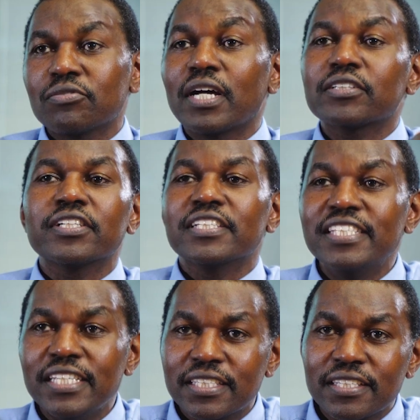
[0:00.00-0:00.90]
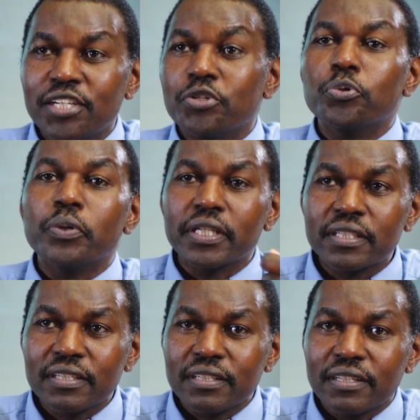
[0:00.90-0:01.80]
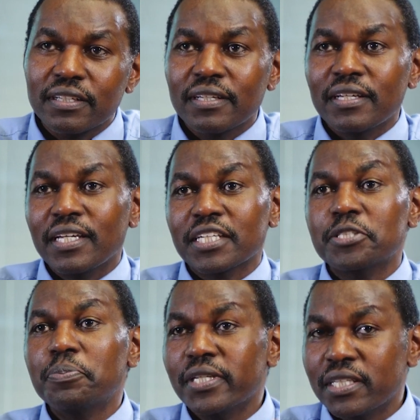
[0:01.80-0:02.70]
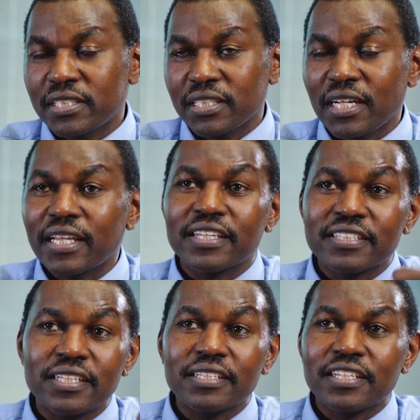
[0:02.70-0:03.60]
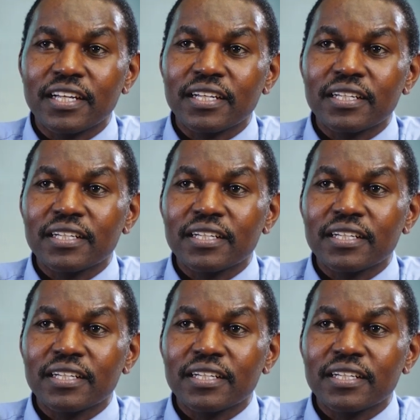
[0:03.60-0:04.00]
to actually see it and do it and experience it at the center